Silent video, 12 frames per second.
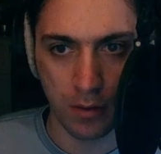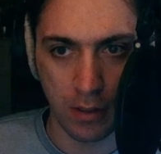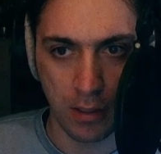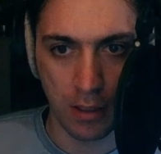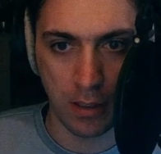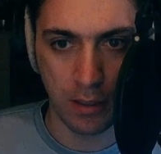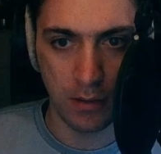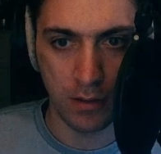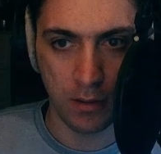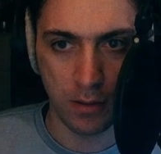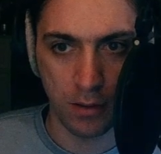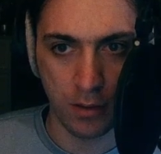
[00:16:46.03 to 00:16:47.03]

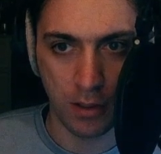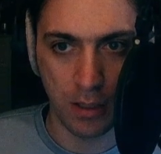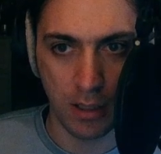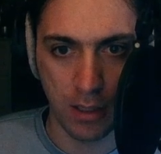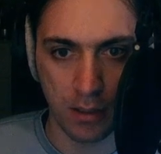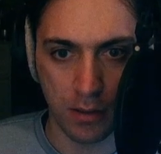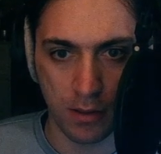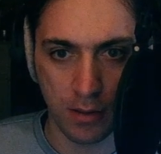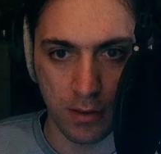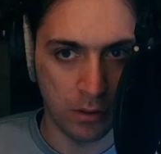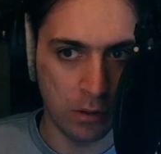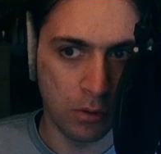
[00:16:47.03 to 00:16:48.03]
and
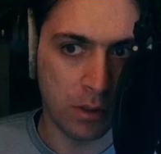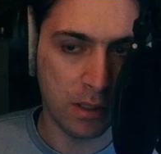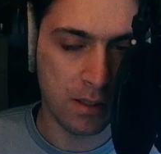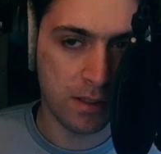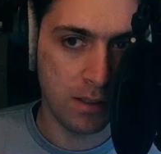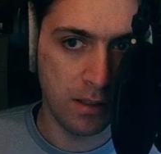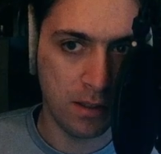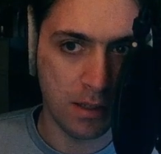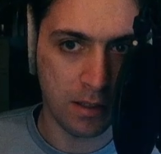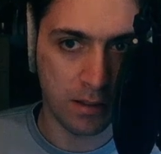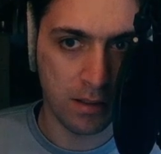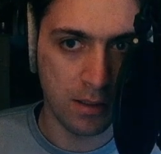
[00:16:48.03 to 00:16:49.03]
hertz. You can see
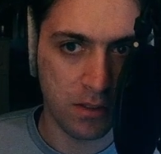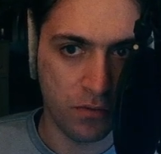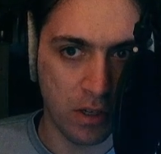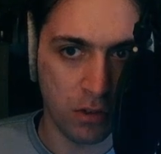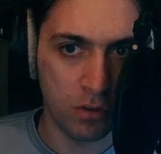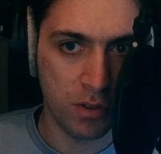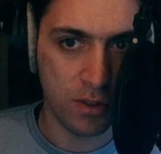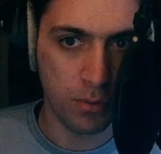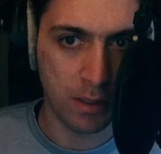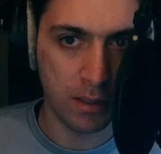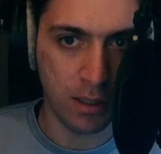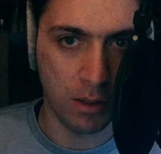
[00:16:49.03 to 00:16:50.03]
that this
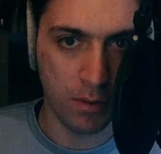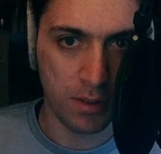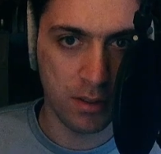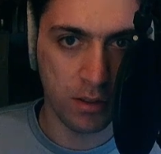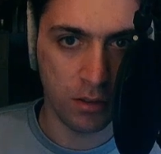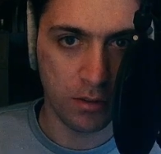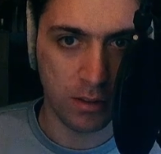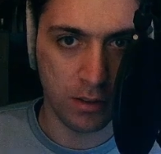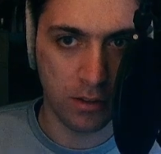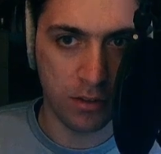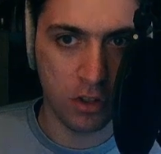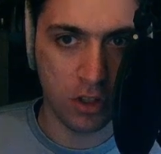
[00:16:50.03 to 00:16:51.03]
ValueToString now is not a
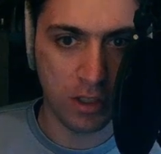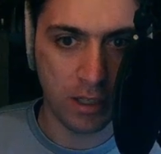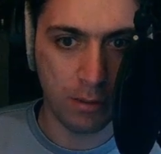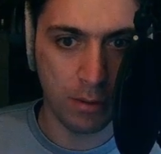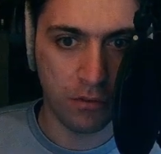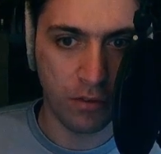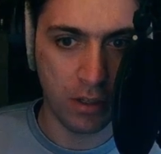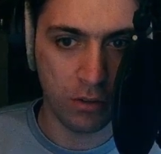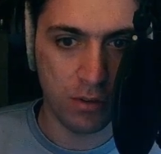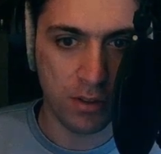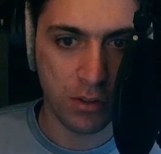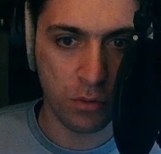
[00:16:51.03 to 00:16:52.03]
generic
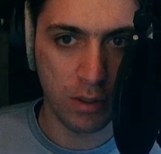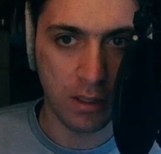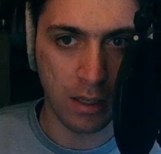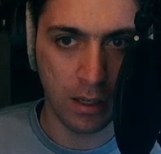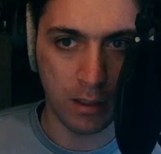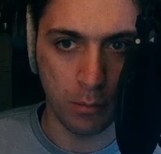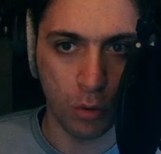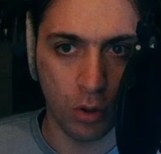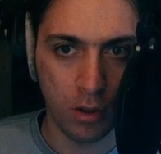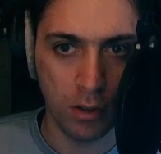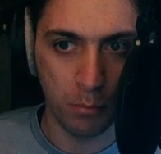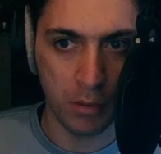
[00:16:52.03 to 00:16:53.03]
ValueToString
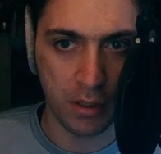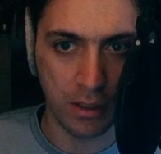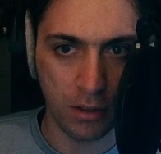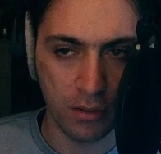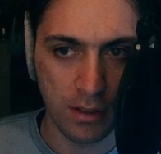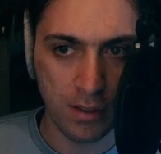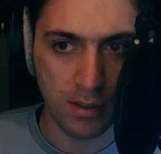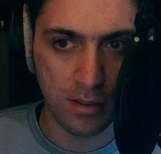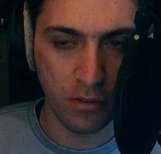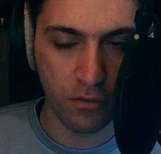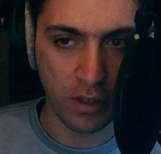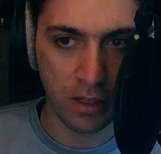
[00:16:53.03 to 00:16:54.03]
anymore, but now this is
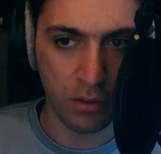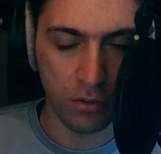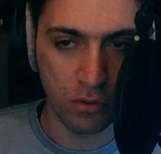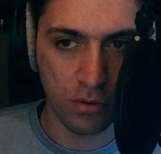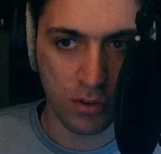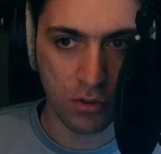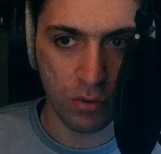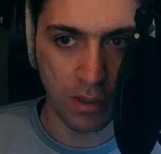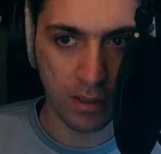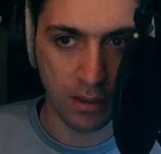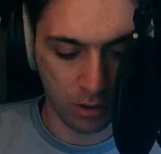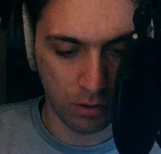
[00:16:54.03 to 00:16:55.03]
the
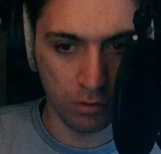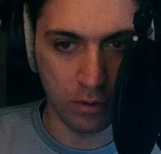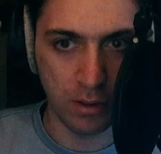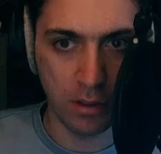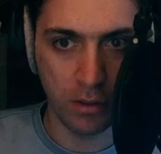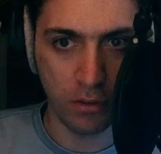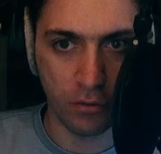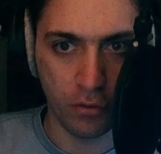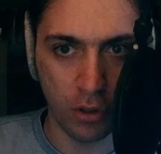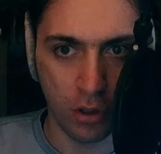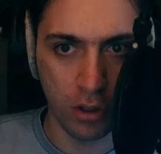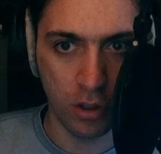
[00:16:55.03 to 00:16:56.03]
ValueToString only
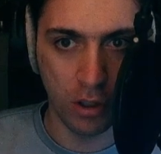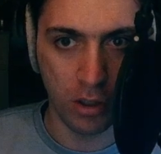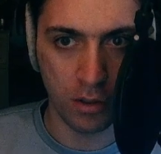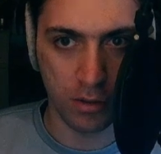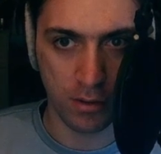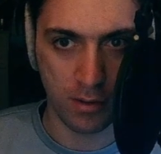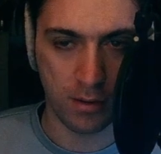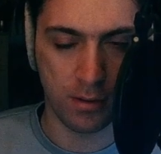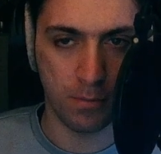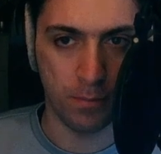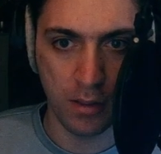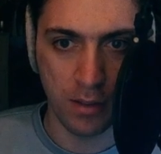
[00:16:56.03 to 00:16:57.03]
for hertz.
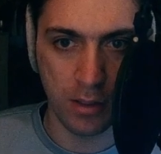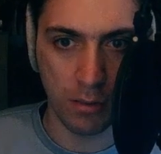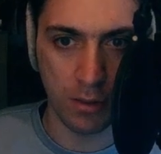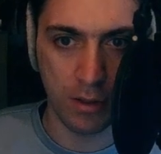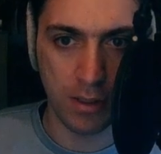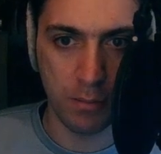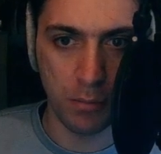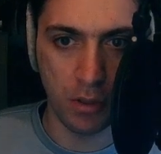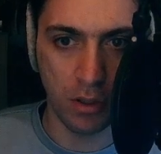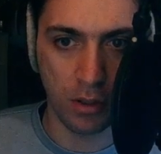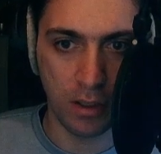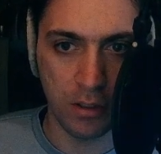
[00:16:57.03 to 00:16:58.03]
So it doesn't
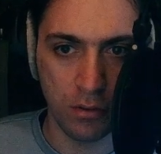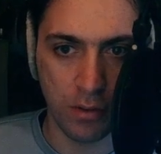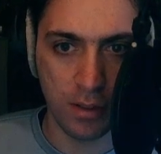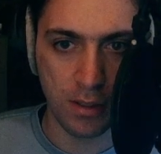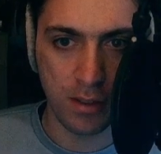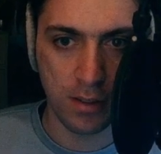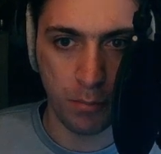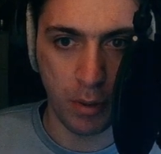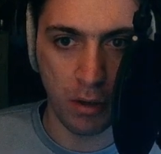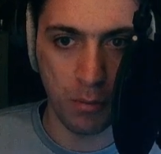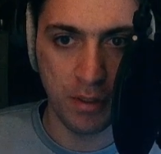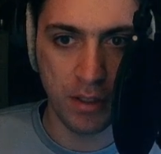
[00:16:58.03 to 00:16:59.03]
belong into this
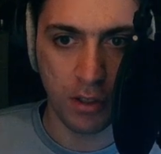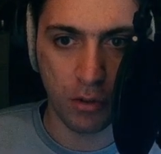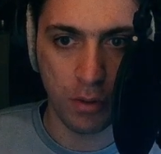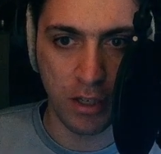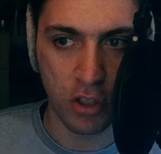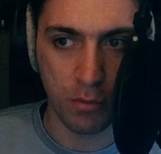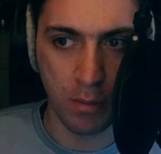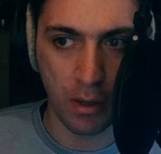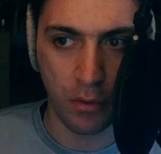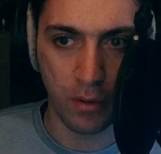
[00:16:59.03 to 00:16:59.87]
parameter creation method